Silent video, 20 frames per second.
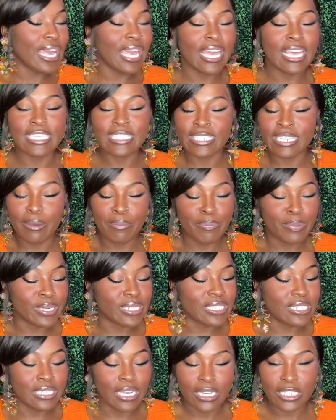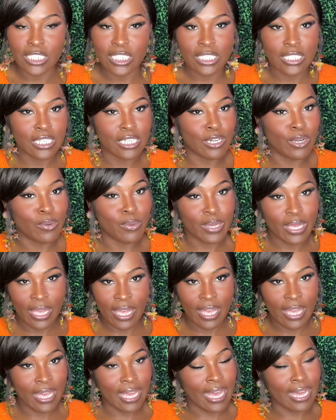It's a production,
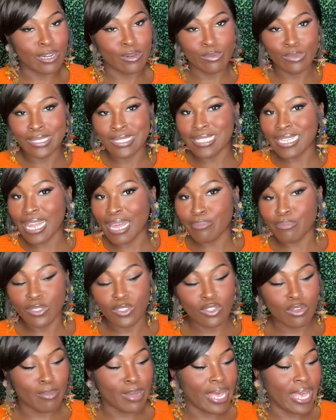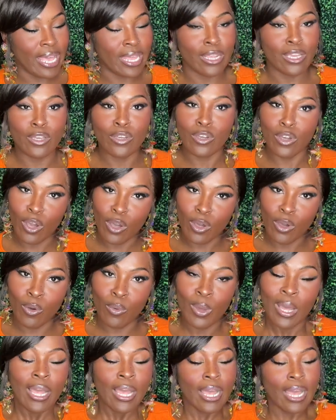okay? I don't slap this on my head and
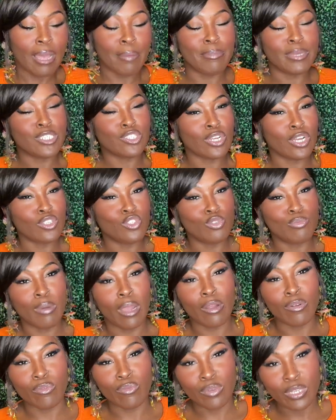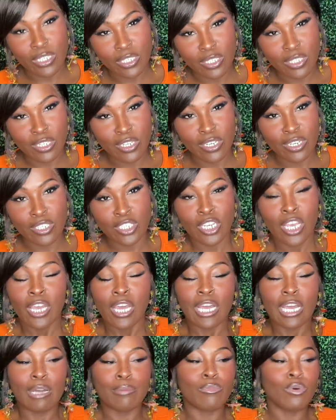go. I make sure I do my research.
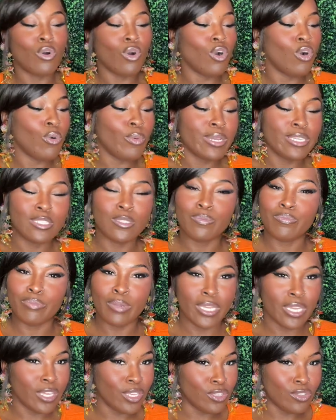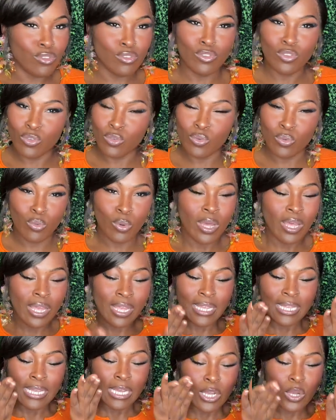I'm always bringing you
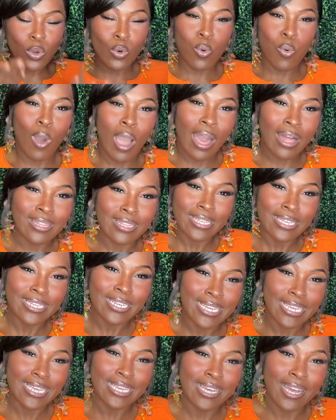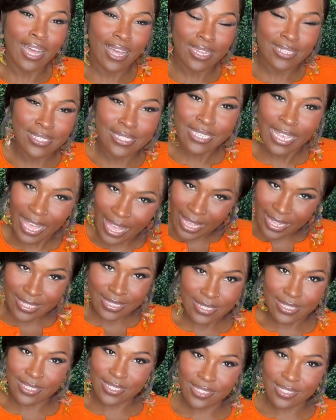quality content.